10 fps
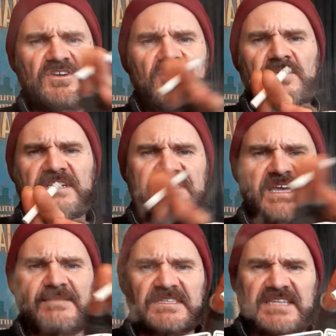to know when it's
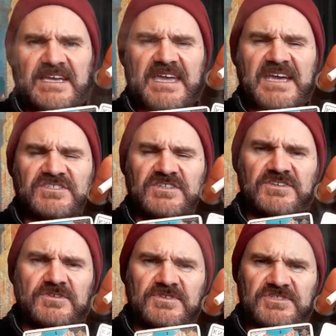time to take action
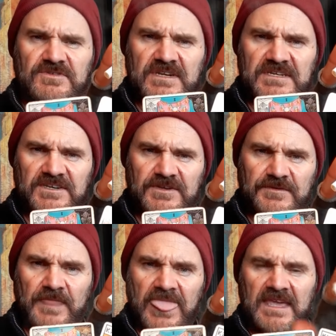and do what you need to
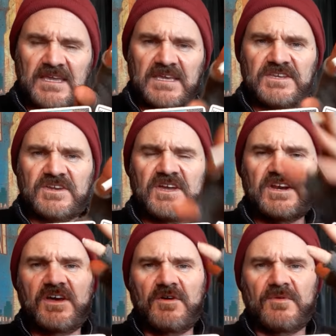do you're going
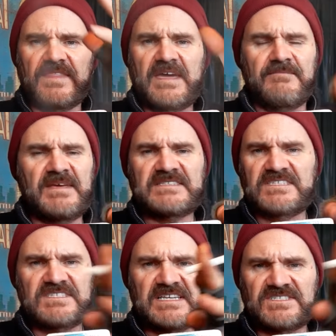to know that
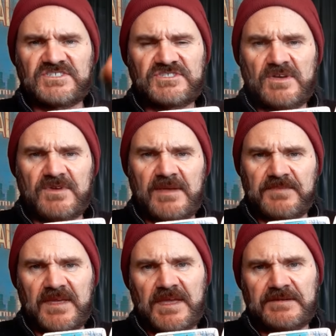message hasn't shown
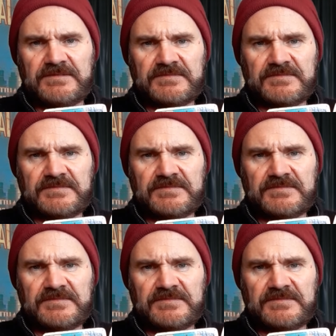up yet